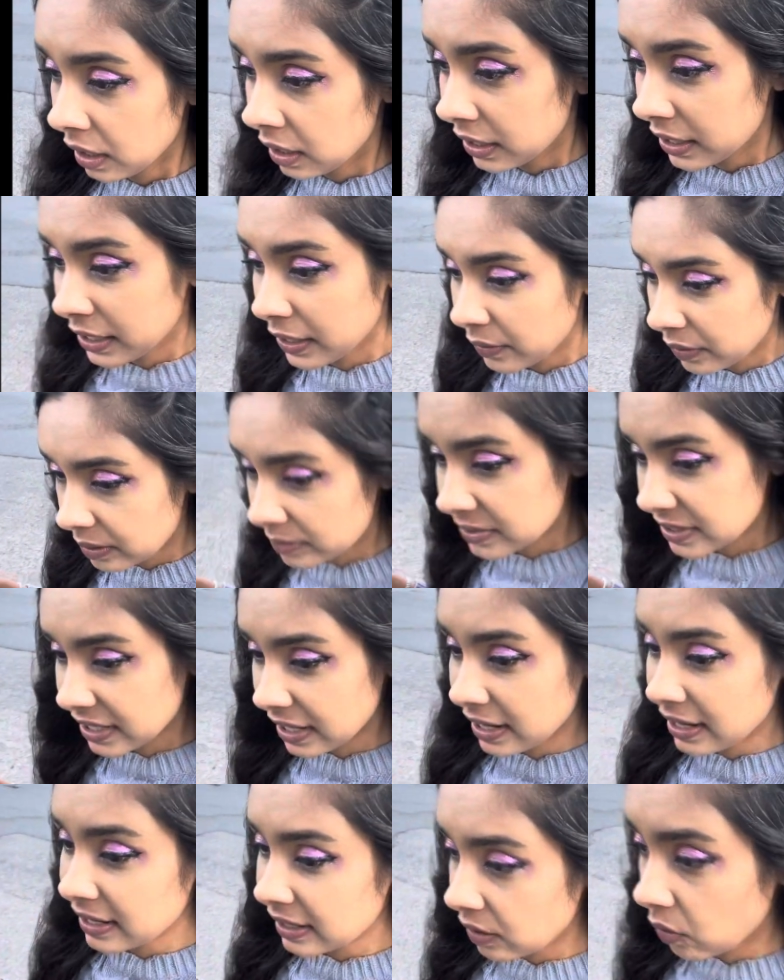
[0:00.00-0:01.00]
You know what I'm
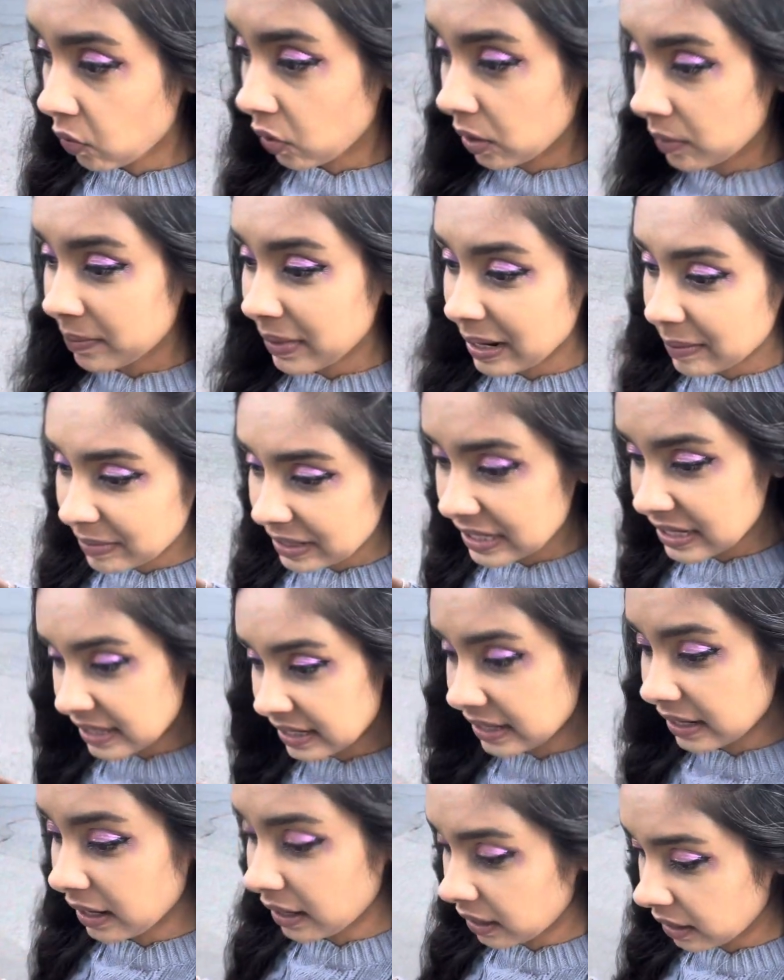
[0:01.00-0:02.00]
saying? Or
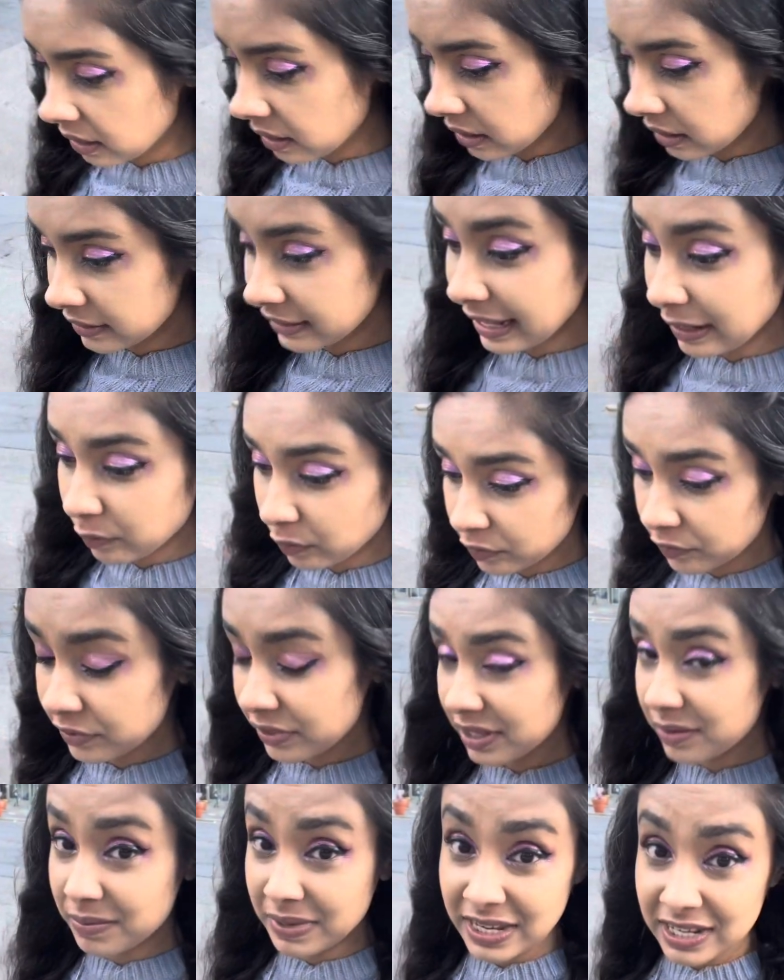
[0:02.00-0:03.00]
maybe they were
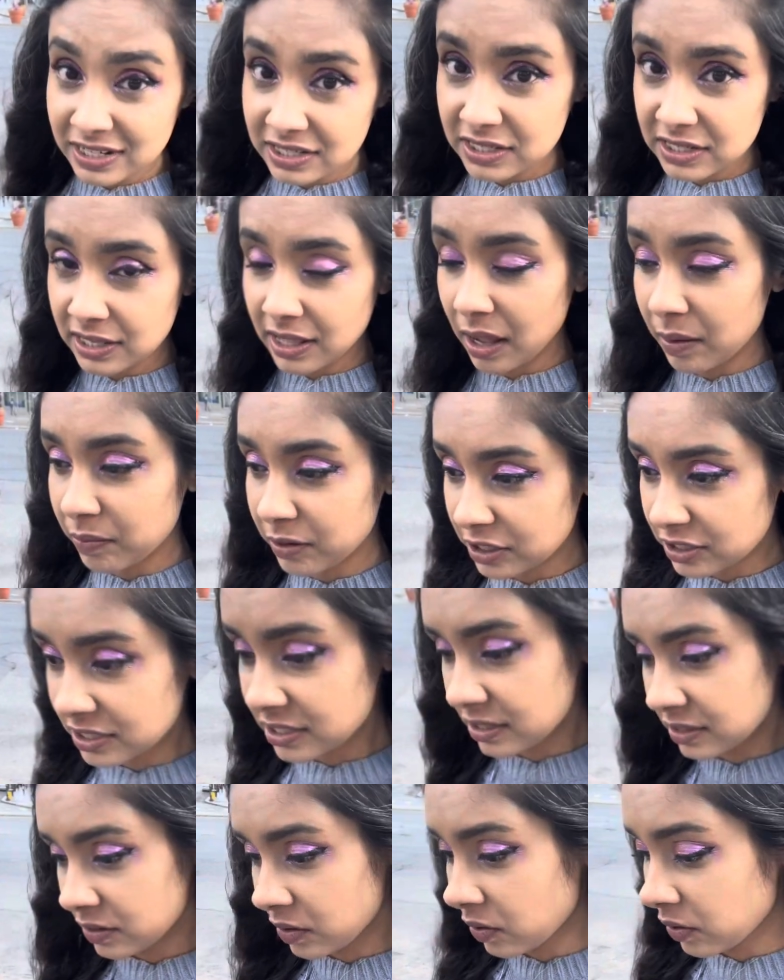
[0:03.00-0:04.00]
really mean to that
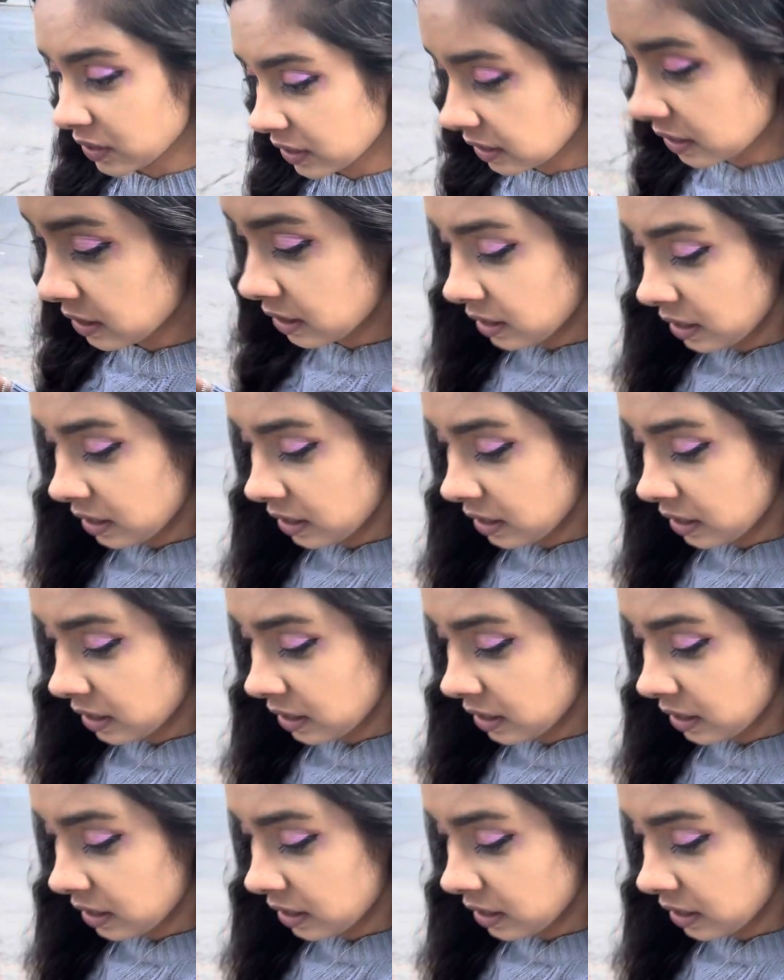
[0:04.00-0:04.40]
person, or